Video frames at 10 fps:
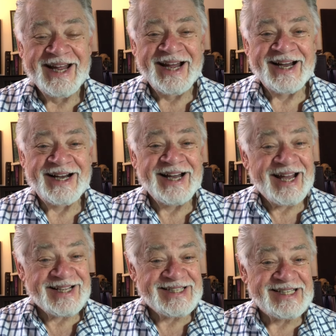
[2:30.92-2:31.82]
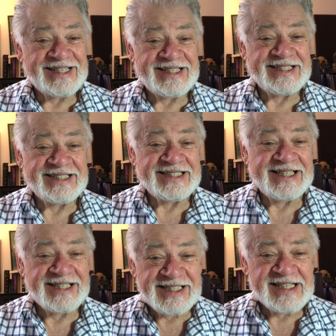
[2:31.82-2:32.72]
Uh, and uh,
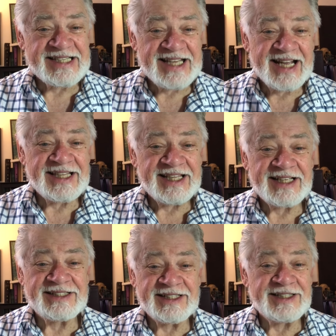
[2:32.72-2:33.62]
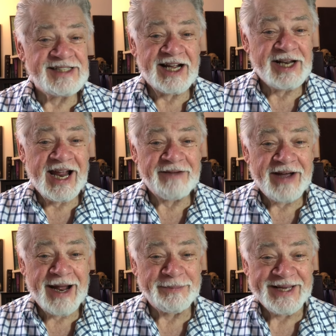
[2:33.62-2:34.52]
understand that it's not going to have a
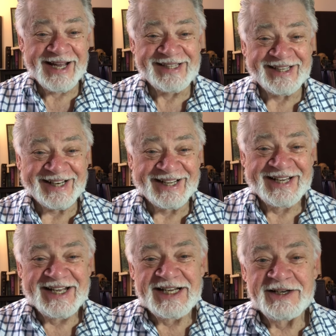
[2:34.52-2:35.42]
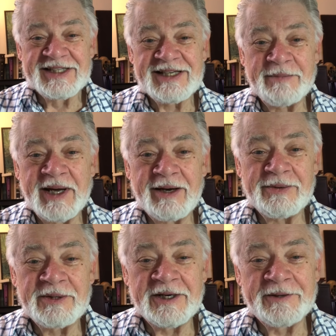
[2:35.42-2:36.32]
happy ending.
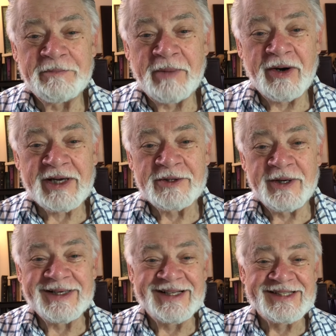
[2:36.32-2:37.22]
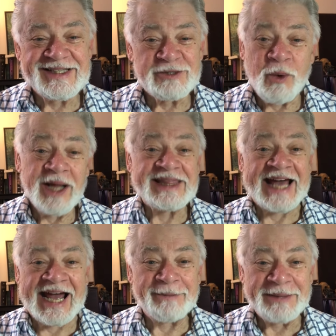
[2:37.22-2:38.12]
Somehow, uh, American audiences want the
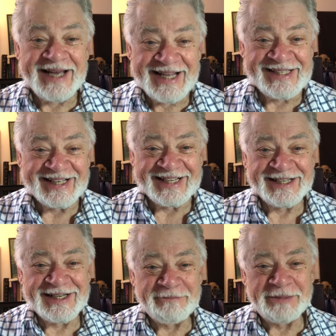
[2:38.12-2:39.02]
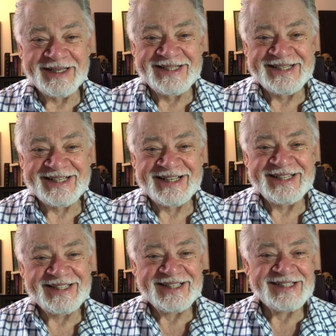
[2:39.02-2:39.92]
happy ending, uh, but uh,
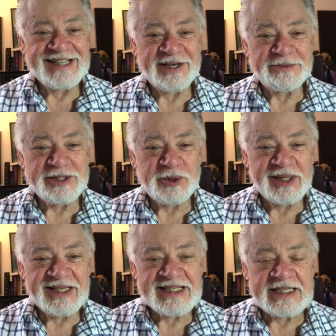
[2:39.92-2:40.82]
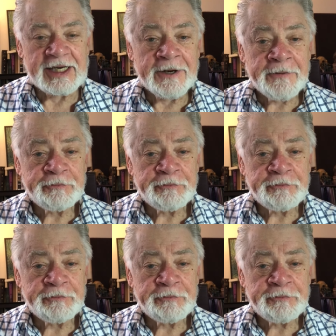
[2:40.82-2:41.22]
that's not always realistic.